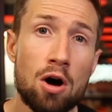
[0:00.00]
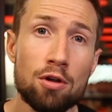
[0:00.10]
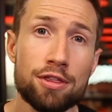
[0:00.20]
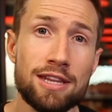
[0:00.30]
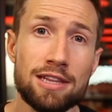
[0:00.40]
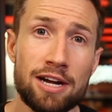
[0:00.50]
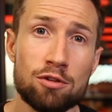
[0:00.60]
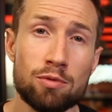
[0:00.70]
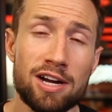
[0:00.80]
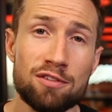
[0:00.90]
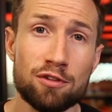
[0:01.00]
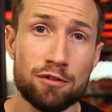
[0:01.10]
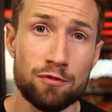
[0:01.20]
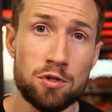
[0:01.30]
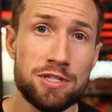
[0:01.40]
I'll then let it run for
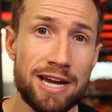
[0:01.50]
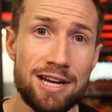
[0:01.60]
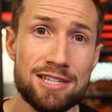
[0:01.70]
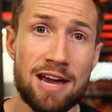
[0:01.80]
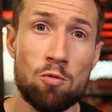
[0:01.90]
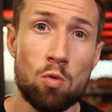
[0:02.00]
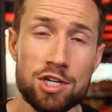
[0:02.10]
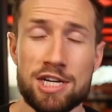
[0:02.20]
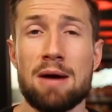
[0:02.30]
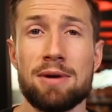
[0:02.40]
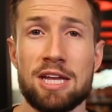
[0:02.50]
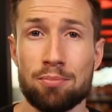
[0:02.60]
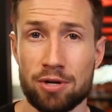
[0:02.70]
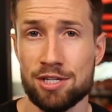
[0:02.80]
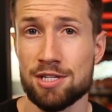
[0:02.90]
a few days and watch how many
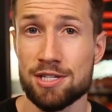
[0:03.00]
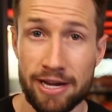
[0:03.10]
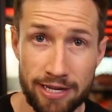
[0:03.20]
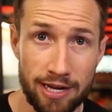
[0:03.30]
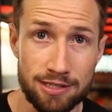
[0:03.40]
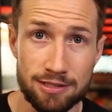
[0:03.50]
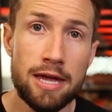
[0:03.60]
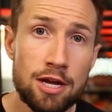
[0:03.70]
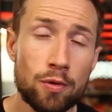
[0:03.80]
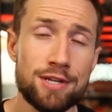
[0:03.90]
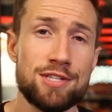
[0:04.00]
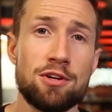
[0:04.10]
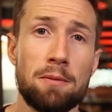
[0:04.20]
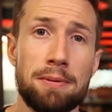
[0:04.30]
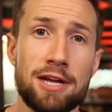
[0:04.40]
impressions I get. Increasing
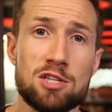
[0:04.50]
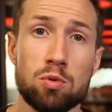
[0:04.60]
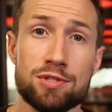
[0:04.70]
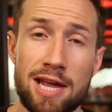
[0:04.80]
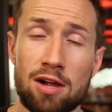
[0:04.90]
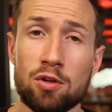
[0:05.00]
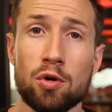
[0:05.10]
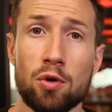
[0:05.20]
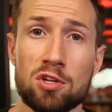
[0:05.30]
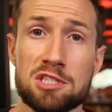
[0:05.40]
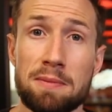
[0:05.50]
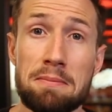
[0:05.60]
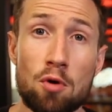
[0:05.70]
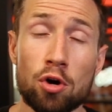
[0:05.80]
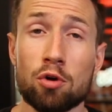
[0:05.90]
your bids will tell Google to be
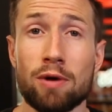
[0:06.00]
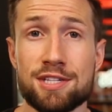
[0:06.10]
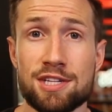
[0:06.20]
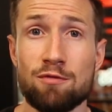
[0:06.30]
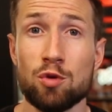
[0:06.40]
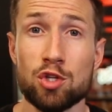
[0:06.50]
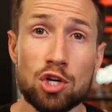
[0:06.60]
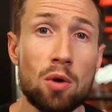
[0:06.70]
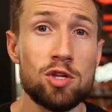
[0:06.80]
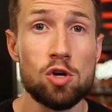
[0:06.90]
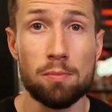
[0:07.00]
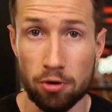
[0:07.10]
more aggressive with showing your